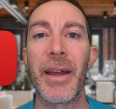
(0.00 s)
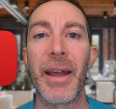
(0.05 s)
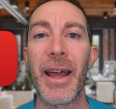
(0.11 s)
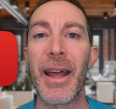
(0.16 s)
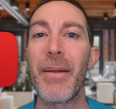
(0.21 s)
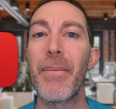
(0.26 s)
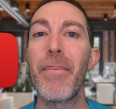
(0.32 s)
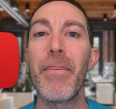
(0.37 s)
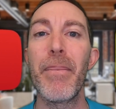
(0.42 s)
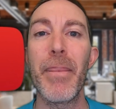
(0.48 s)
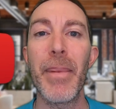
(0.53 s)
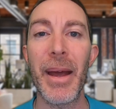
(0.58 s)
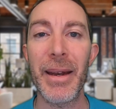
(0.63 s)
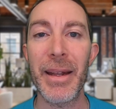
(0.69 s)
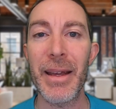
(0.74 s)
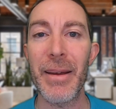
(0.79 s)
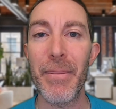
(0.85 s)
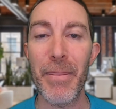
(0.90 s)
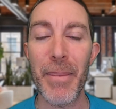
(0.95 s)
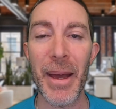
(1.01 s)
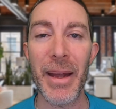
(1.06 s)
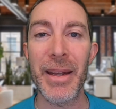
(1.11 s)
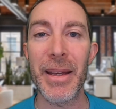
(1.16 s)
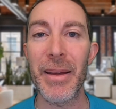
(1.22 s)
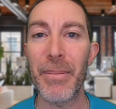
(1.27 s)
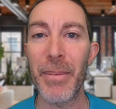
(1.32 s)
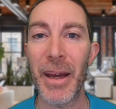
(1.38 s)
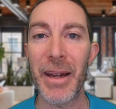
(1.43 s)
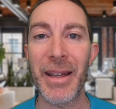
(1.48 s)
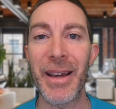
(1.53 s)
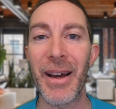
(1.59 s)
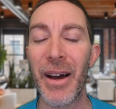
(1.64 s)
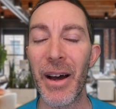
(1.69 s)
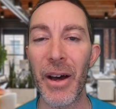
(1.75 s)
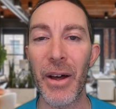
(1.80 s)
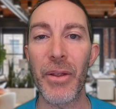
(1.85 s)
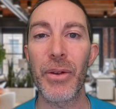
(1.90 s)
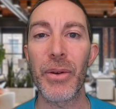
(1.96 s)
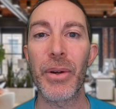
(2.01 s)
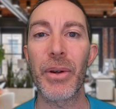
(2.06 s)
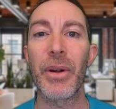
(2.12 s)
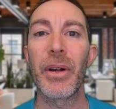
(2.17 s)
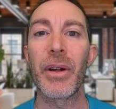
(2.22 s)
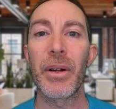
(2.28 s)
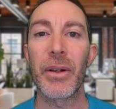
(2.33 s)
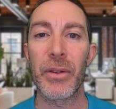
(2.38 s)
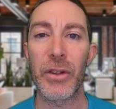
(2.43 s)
and many other